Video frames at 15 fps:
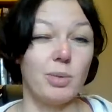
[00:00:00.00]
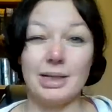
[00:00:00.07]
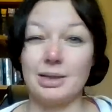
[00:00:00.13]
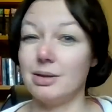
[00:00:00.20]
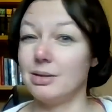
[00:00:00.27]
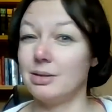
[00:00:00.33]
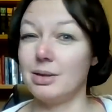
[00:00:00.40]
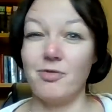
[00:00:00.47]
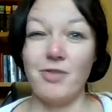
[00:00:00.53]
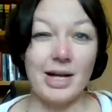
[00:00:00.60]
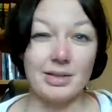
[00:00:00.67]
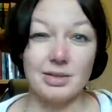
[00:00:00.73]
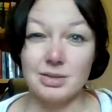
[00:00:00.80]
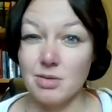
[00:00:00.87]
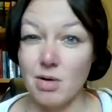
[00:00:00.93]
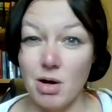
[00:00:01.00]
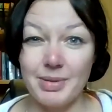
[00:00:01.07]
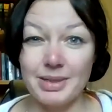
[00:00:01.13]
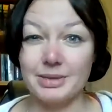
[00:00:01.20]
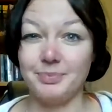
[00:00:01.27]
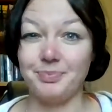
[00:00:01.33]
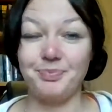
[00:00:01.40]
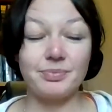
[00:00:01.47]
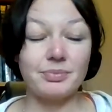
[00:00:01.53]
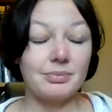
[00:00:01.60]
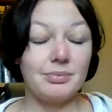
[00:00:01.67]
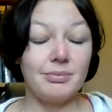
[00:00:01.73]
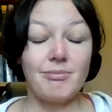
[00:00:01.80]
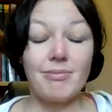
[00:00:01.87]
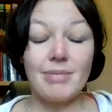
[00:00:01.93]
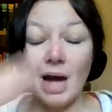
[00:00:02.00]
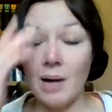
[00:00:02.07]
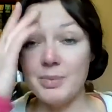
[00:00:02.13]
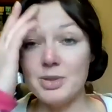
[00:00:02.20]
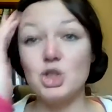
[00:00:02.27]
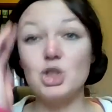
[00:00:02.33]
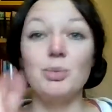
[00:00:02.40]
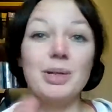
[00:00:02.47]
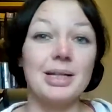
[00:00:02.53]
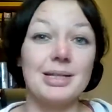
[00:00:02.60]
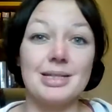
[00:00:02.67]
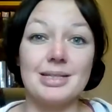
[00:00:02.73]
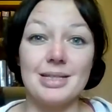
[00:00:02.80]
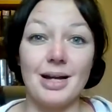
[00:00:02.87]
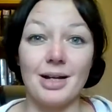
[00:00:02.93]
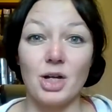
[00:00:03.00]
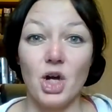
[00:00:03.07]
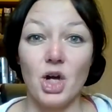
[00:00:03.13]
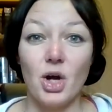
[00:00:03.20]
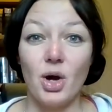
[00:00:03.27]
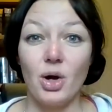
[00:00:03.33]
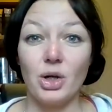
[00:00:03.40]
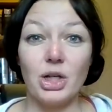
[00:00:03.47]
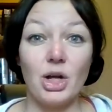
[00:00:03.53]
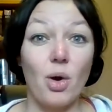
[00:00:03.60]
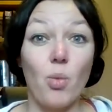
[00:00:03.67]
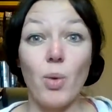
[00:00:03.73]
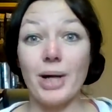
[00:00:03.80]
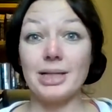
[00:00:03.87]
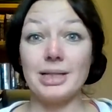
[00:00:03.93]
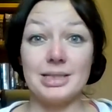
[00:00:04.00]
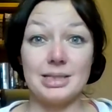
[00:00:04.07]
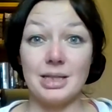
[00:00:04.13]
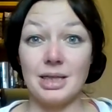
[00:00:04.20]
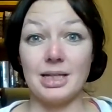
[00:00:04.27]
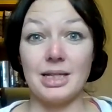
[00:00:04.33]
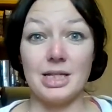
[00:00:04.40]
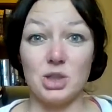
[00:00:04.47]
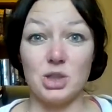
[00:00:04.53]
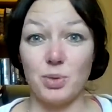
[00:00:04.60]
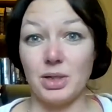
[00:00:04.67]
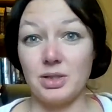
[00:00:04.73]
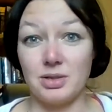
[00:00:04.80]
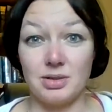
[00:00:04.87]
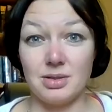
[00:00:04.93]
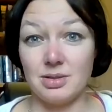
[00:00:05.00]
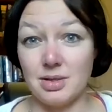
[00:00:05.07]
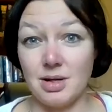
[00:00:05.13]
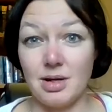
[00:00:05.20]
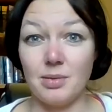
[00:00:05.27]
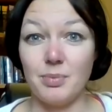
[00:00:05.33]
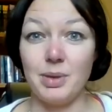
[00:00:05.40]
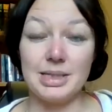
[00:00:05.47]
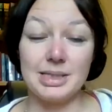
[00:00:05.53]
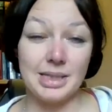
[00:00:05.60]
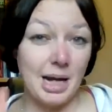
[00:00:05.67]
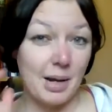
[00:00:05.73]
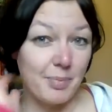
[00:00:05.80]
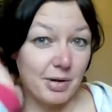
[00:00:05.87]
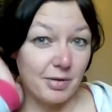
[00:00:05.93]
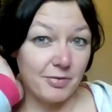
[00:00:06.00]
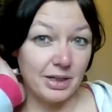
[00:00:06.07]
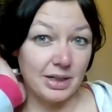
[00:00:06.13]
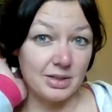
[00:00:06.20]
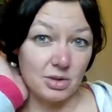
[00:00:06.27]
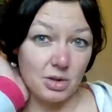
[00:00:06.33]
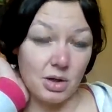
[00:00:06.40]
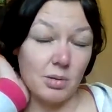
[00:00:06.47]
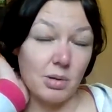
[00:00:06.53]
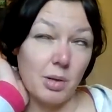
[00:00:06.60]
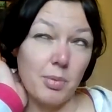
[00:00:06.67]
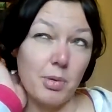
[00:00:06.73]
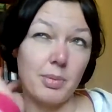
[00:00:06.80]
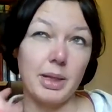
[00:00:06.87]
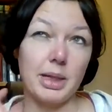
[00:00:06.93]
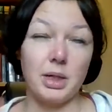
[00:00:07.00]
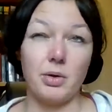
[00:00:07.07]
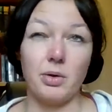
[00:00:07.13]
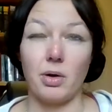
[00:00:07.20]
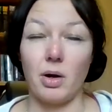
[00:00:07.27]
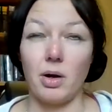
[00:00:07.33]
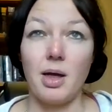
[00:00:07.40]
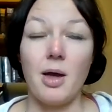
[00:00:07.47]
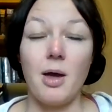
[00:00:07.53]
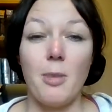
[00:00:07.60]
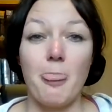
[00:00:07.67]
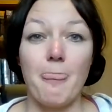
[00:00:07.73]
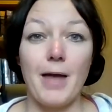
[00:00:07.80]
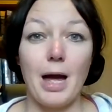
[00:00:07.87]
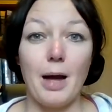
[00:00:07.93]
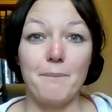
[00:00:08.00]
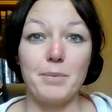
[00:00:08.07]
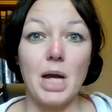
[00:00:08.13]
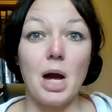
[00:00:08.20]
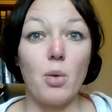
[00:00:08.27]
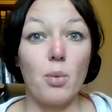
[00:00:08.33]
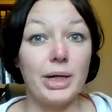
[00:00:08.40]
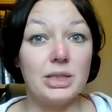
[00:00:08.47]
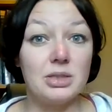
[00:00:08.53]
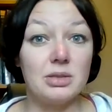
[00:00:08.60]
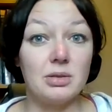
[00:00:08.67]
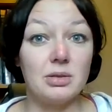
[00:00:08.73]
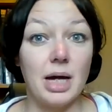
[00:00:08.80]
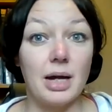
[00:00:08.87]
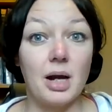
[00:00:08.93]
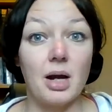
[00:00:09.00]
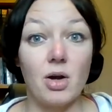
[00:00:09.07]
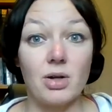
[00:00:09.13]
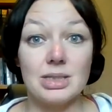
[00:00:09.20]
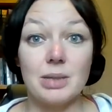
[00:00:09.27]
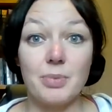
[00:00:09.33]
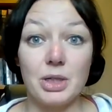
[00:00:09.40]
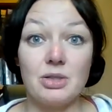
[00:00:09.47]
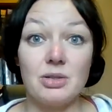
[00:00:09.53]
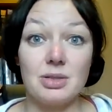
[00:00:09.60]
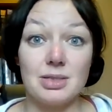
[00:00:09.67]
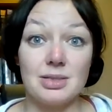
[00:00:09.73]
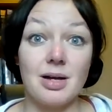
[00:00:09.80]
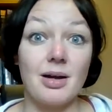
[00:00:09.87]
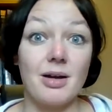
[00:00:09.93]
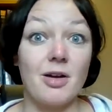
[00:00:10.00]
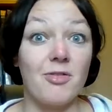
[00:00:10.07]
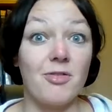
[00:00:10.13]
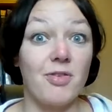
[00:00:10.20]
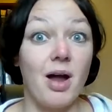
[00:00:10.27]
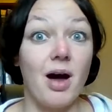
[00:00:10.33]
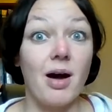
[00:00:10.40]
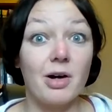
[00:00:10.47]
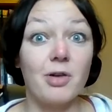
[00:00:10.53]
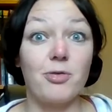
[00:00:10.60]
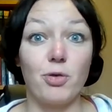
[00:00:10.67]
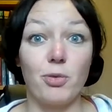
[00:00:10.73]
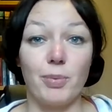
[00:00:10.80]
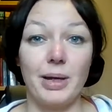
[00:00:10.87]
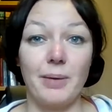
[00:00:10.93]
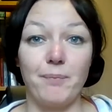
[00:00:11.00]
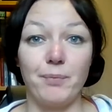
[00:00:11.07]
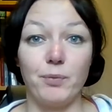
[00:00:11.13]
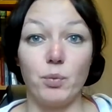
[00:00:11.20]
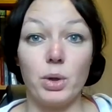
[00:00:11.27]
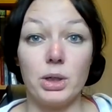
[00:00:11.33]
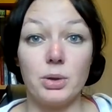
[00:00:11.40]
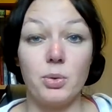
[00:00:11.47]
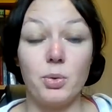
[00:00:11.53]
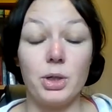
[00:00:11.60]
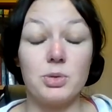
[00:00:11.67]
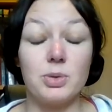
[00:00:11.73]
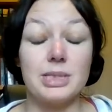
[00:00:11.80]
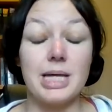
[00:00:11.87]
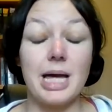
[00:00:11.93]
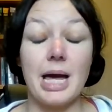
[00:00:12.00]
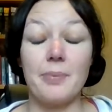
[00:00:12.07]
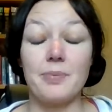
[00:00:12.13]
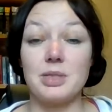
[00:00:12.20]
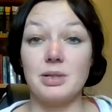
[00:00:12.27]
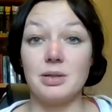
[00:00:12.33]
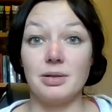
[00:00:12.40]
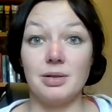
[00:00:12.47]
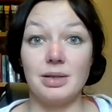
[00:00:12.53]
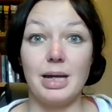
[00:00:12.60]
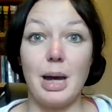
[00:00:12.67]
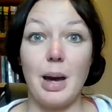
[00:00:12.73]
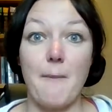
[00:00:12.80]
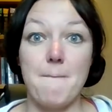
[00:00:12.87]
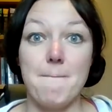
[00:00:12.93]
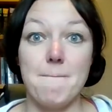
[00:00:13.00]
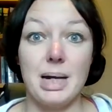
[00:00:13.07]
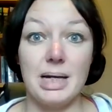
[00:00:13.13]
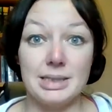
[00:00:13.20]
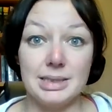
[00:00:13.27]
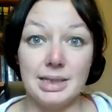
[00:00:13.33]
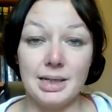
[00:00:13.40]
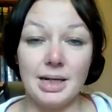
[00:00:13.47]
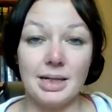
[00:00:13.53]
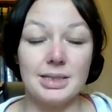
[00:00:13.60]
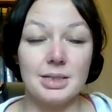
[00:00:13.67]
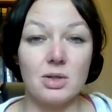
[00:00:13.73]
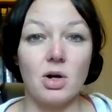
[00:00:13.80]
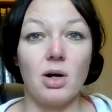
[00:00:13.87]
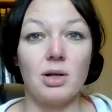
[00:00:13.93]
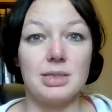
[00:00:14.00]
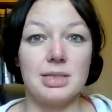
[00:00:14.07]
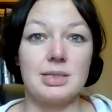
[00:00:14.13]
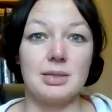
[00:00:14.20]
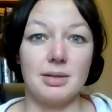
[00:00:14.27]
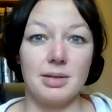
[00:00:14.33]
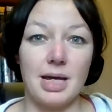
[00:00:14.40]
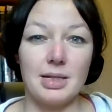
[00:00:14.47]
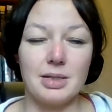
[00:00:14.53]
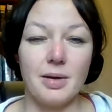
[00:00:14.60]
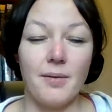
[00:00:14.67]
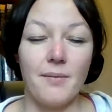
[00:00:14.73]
what the factors are, but I'm assuming it is like, what is the thing that you wanted to design? Because a couple of years ago, no, probably a year ago, I went to and I got somebody to design a flyer for me, which was absolutely amazing. And I did a contest on that.